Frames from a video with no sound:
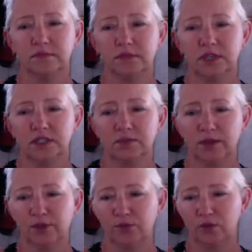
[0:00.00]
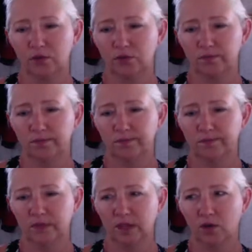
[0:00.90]
gets me through.
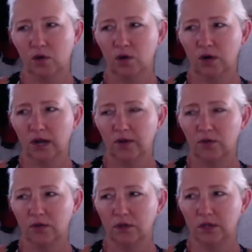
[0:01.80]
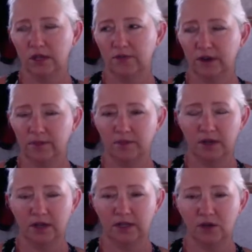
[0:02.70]
Or I will, if I
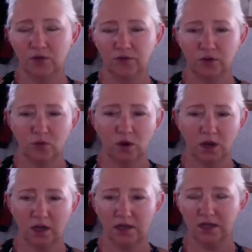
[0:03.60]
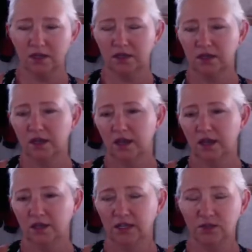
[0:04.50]
go for a walk,
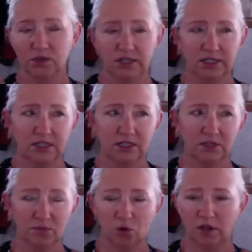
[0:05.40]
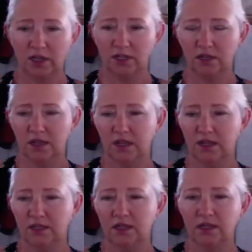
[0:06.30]
and that's what I did this morning,
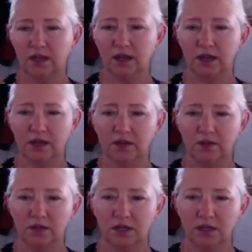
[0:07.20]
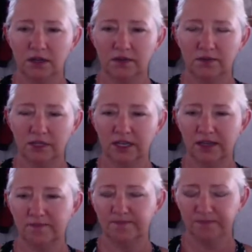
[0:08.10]
and then I'll like
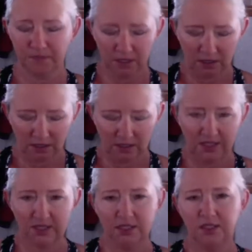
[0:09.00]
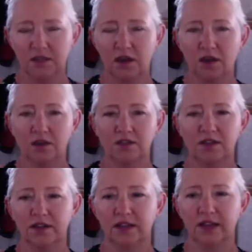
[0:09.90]
listen to songs
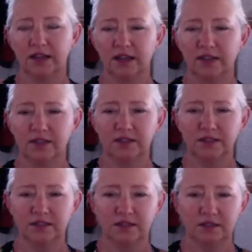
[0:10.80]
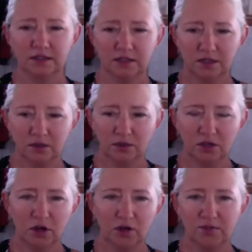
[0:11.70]
I like. I listened to the
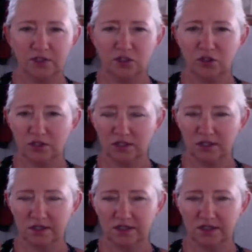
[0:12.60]
Carpenters.